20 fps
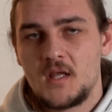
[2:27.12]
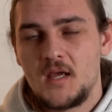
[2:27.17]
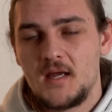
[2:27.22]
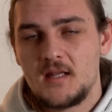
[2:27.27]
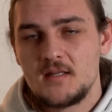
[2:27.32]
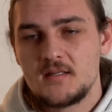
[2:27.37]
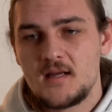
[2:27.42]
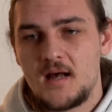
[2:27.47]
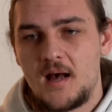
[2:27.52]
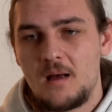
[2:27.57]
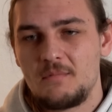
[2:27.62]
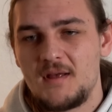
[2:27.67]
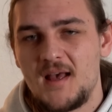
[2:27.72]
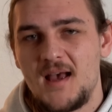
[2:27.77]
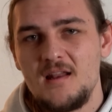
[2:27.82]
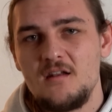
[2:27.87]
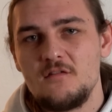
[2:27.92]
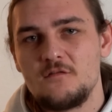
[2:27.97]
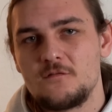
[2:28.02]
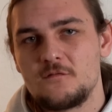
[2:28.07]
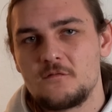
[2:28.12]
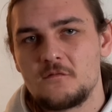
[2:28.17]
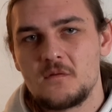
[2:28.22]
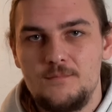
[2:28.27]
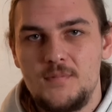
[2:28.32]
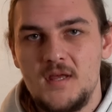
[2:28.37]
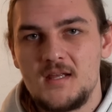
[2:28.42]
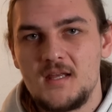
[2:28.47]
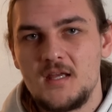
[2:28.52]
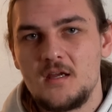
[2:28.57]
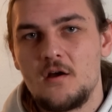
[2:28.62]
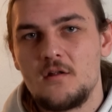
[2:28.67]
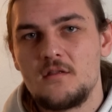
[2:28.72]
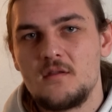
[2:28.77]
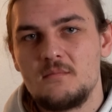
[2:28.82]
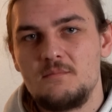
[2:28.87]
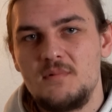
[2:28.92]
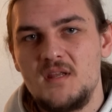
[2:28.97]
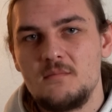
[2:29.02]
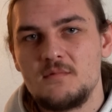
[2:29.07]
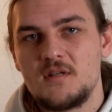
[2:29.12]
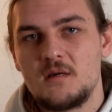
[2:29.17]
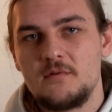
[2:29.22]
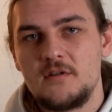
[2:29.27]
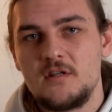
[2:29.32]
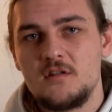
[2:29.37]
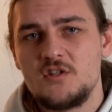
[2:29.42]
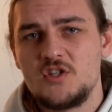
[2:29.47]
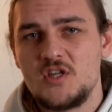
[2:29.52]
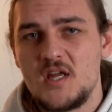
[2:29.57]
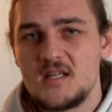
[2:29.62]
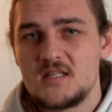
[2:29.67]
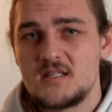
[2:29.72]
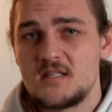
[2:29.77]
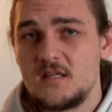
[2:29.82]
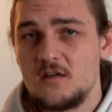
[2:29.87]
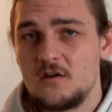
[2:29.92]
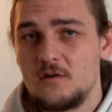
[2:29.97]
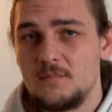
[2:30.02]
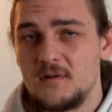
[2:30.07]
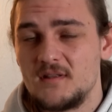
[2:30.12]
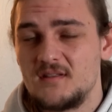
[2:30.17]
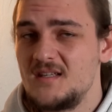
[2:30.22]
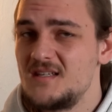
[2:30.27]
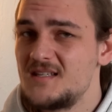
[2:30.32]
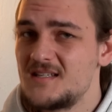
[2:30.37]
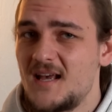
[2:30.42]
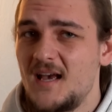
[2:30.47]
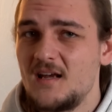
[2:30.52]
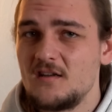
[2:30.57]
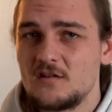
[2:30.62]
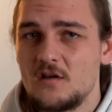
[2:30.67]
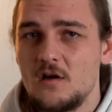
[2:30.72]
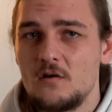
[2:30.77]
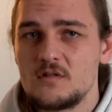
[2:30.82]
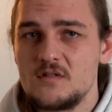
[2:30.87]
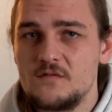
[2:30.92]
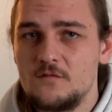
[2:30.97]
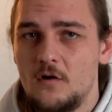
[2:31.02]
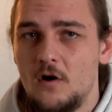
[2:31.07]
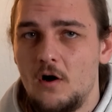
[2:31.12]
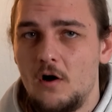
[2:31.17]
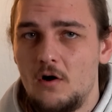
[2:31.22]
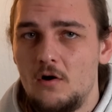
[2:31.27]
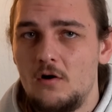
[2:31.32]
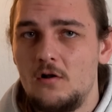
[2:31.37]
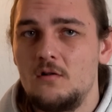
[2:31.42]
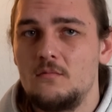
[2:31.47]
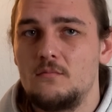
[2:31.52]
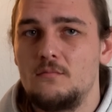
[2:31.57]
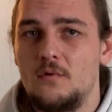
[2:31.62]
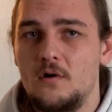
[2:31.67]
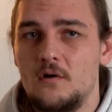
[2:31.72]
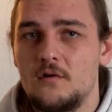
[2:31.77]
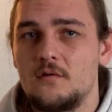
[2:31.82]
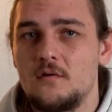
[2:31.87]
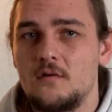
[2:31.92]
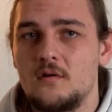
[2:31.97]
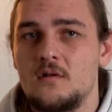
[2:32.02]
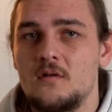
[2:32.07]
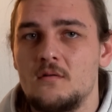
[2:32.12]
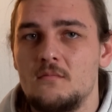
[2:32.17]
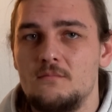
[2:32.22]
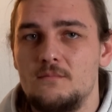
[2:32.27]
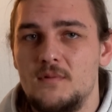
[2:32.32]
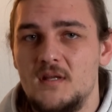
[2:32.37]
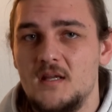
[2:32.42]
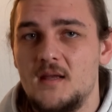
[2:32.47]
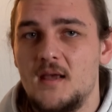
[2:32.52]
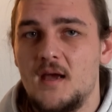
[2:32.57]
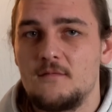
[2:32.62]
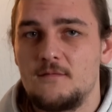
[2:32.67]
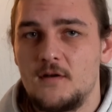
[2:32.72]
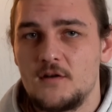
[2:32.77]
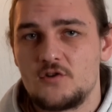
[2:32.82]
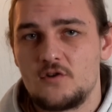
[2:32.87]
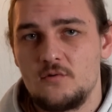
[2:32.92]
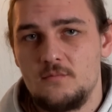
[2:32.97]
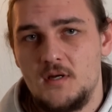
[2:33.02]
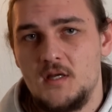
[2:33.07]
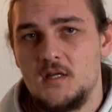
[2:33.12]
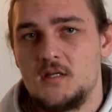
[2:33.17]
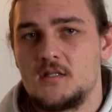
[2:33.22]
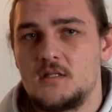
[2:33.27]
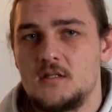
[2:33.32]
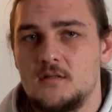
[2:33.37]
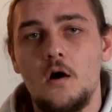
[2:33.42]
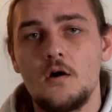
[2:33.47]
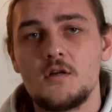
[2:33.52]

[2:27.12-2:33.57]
And I'm kind of picking on the BMW GS here, but this kind of goes for all modern big adventure bikes.